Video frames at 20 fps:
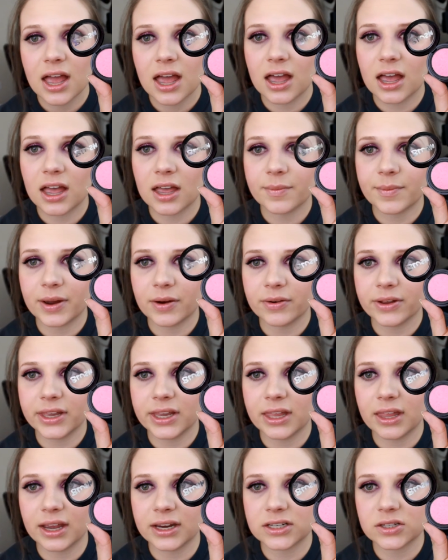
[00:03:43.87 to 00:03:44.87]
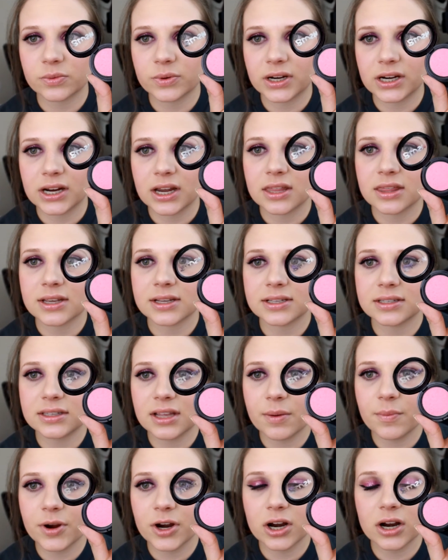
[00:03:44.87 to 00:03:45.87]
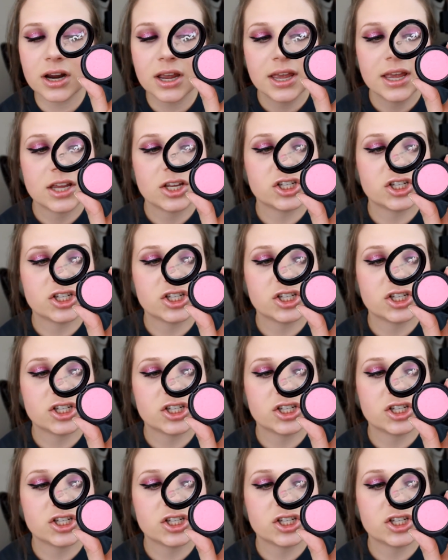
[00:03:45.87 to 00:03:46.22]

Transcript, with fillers: Um, I really like to wear it in the summer.